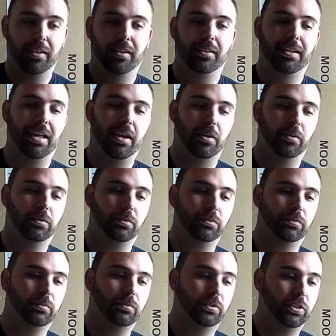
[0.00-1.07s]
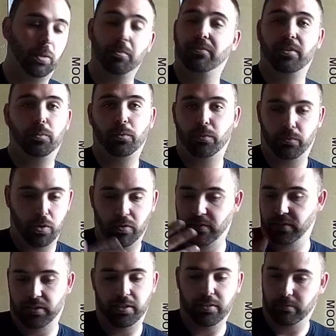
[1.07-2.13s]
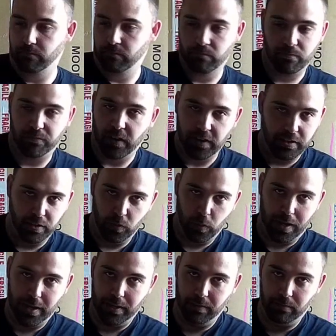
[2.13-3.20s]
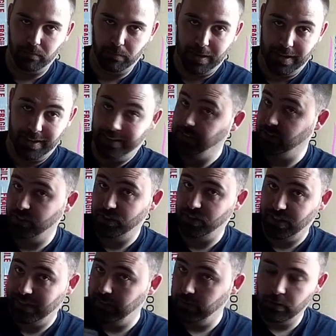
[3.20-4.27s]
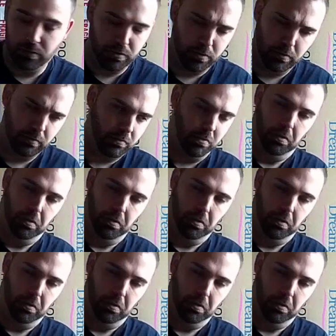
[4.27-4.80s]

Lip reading: Now, some of it will obviously find its way back into the cylinders and